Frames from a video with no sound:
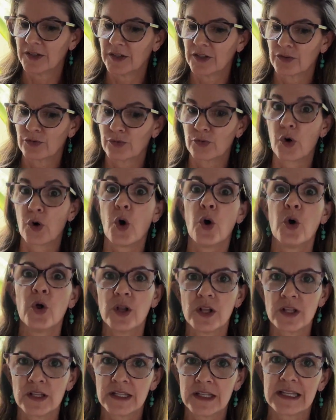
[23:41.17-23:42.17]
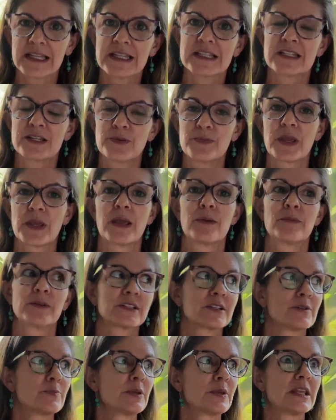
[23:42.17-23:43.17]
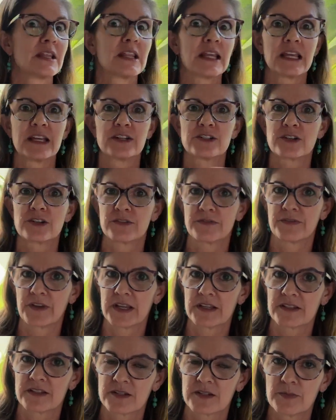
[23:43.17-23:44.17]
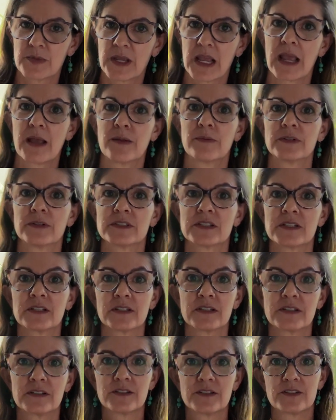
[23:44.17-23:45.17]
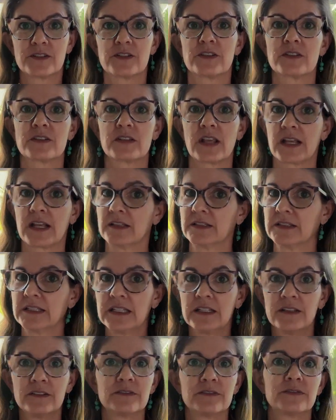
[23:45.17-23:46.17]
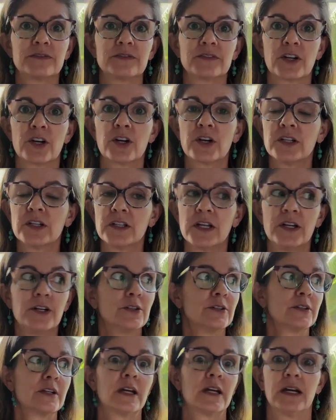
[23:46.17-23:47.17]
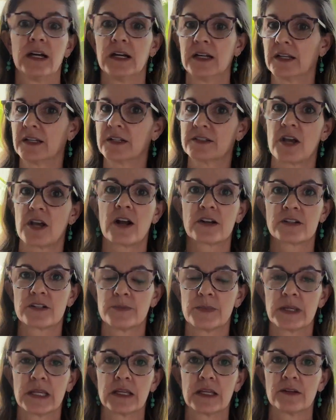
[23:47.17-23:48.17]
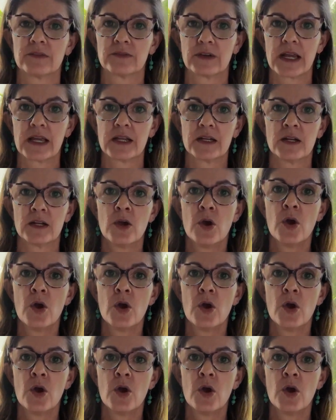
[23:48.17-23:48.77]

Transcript: role is to be able to be the interface, to be able to just like leave her alone, talk to me, right?